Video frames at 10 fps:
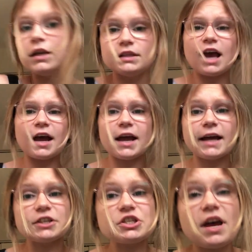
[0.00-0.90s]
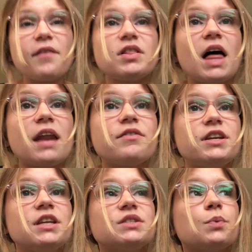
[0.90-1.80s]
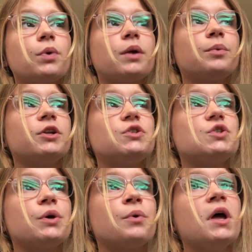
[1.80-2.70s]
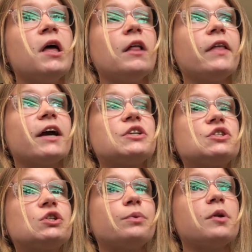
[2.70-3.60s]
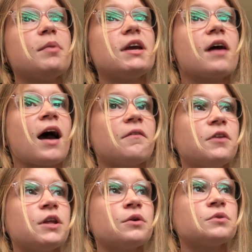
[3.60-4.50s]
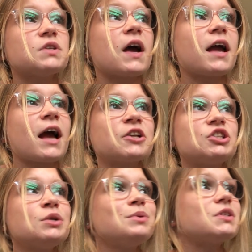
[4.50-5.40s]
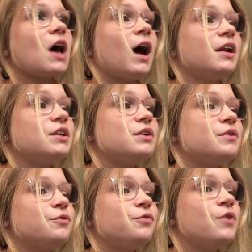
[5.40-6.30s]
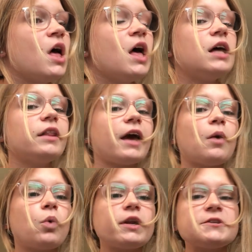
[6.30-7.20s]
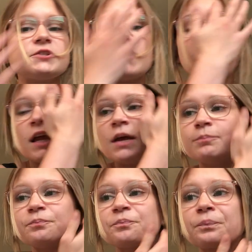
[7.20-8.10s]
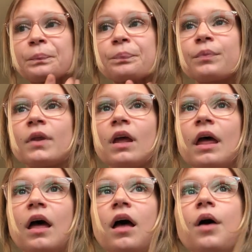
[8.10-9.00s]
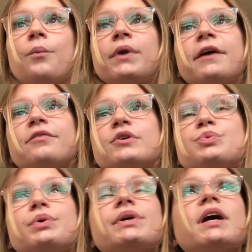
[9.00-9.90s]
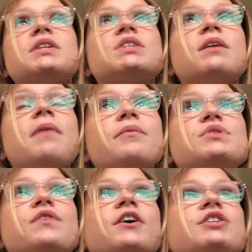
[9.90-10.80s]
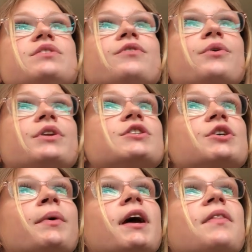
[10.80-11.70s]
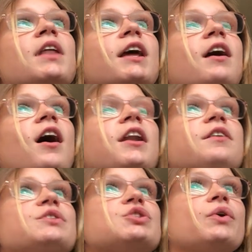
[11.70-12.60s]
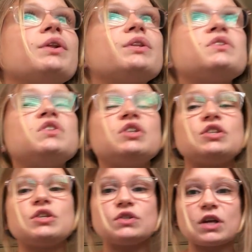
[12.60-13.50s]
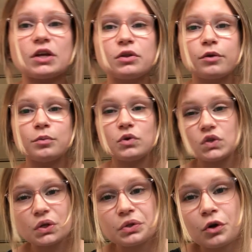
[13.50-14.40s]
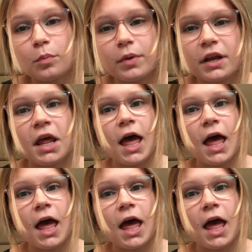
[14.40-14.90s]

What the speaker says: Yeah, I actually have a lot of ideas of what I want to do. Like, I still want to make God videos. I actually was kind of... Like, I want to say... When I first really got saved, I was very devoted to it, and then I kind of started listening to secular music a little bit.